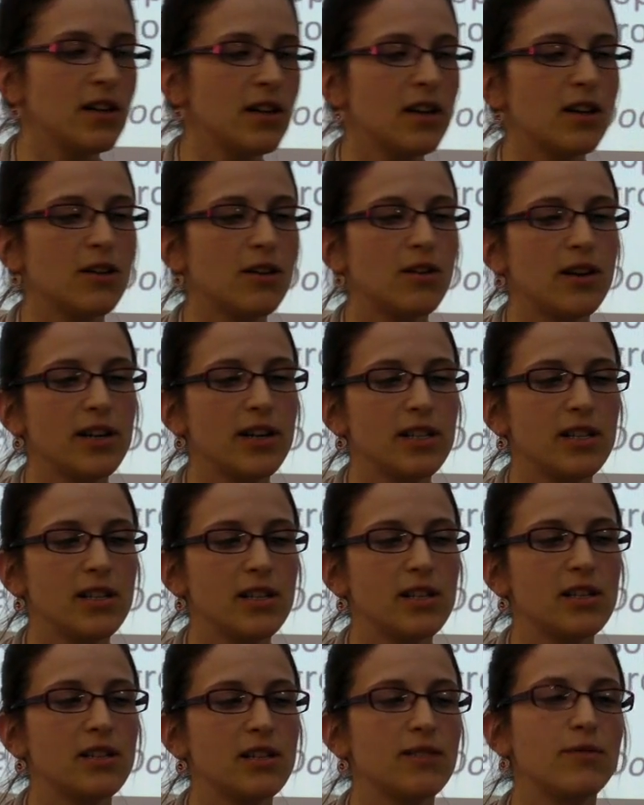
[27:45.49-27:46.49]
a
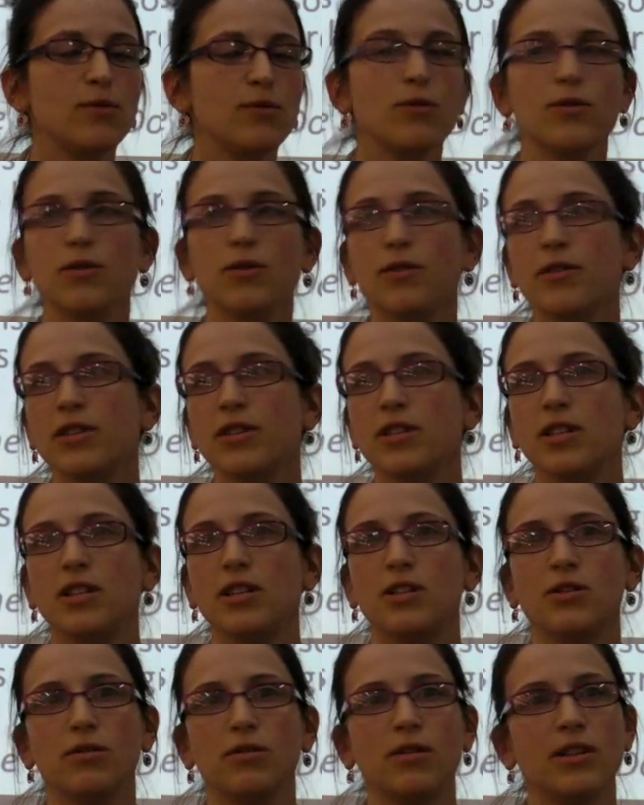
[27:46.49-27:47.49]
crisis of authority
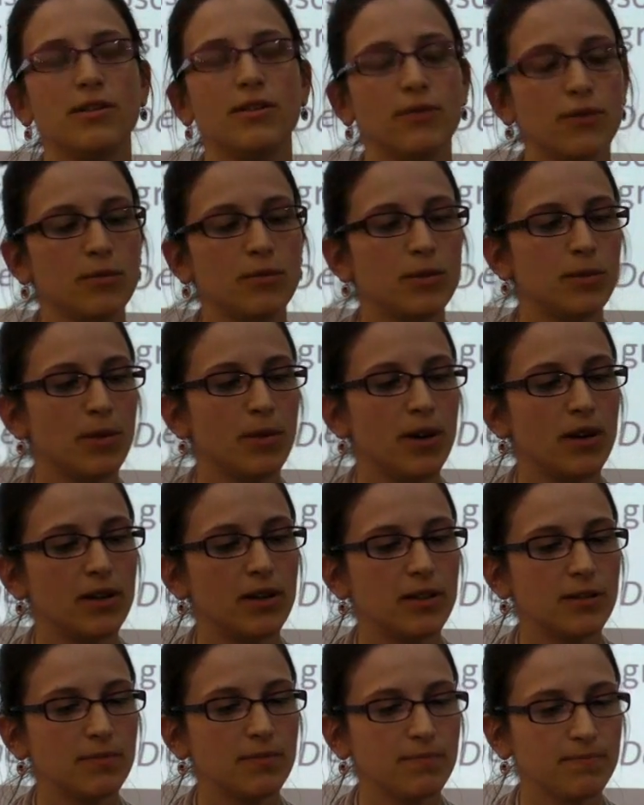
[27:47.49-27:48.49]
surely formed a part.